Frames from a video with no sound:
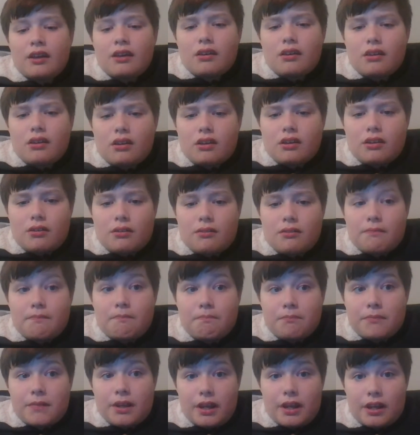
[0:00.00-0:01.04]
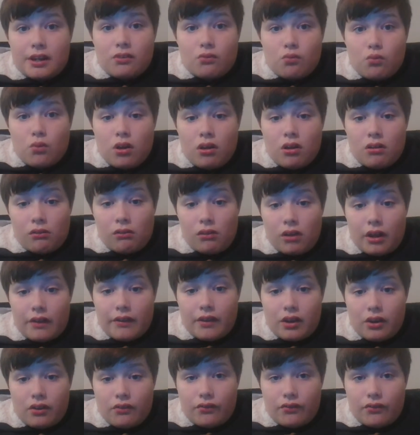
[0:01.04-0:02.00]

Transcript: And he did well, and then